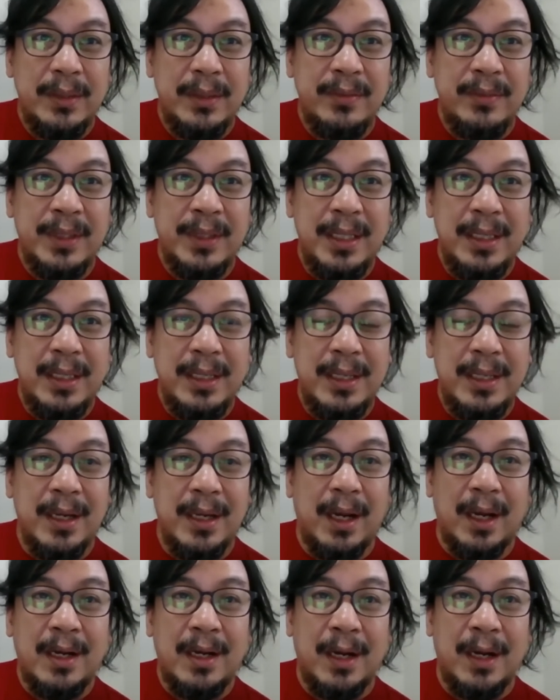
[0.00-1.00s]
the
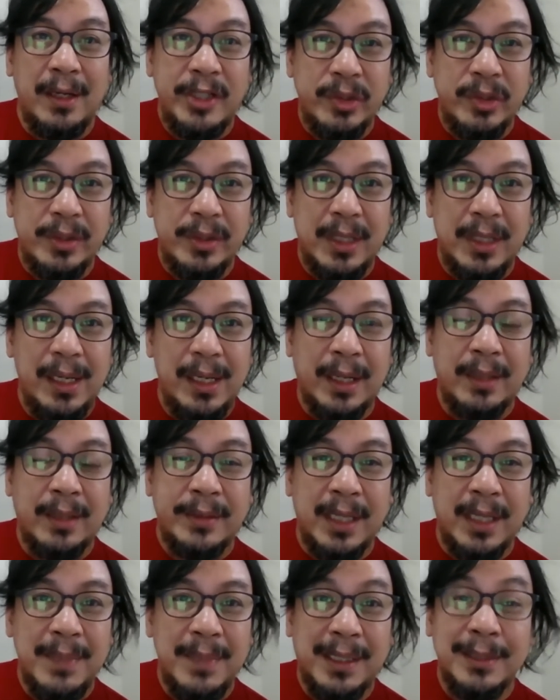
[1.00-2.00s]
cultural,
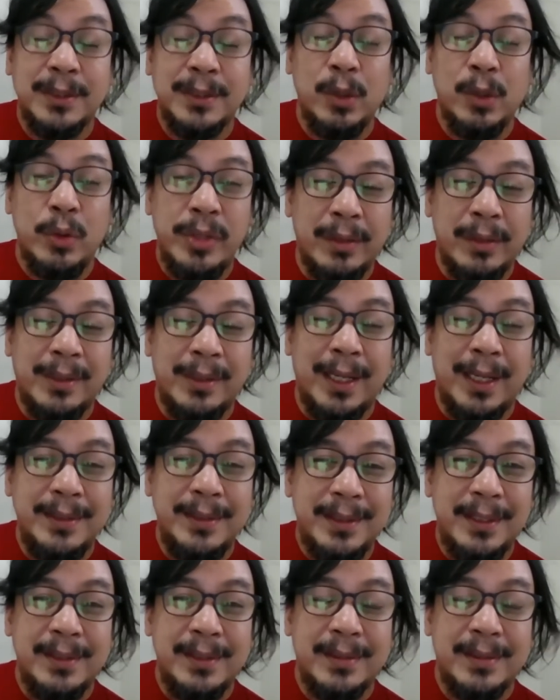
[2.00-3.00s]
economic, and social
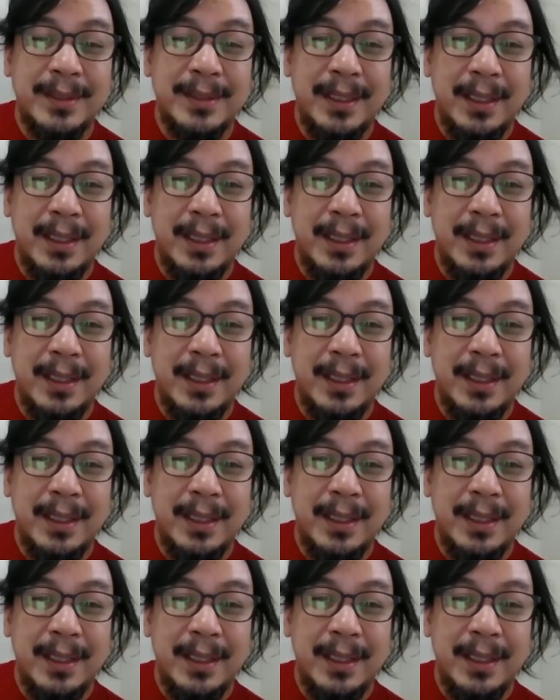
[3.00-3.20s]
crises